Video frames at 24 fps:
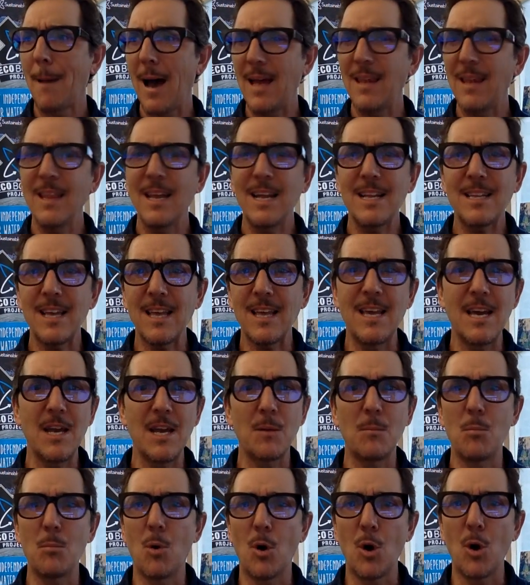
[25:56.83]
I'd like to
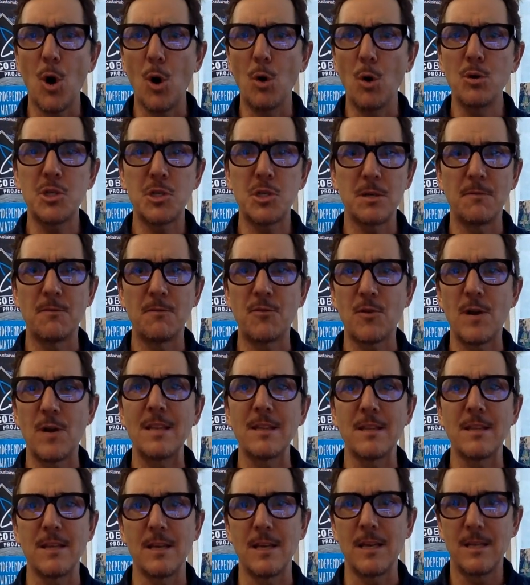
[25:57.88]
get a more
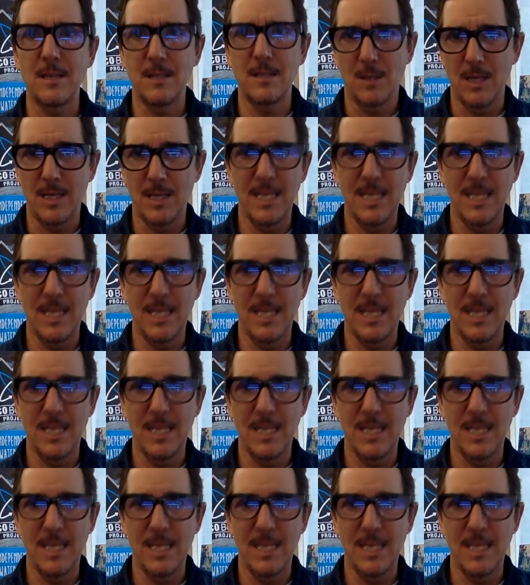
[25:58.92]
ocean-friendly,